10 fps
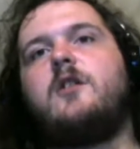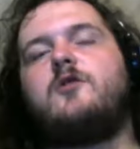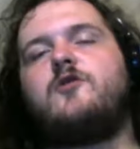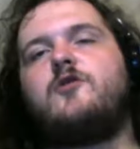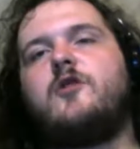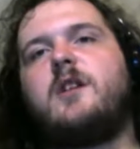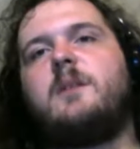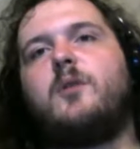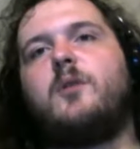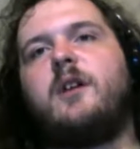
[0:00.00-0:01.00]
Chucky
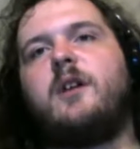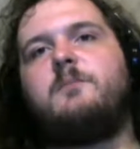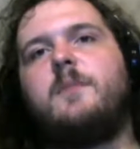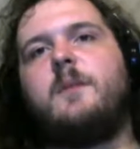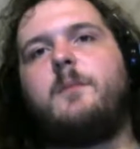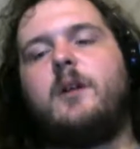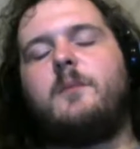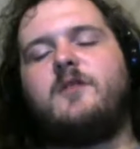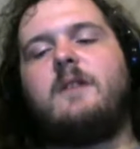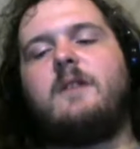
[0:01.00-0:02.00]
put
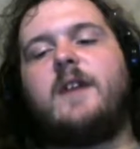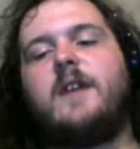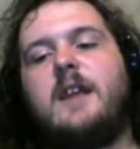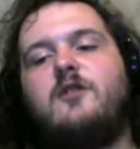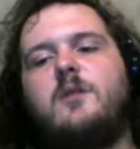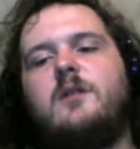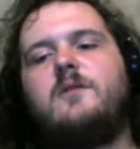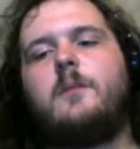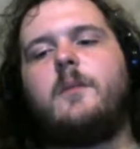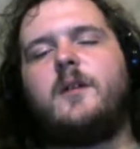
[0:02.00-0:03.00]
himself into another
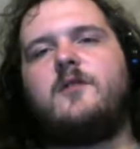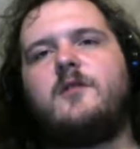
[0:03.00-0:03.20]
person.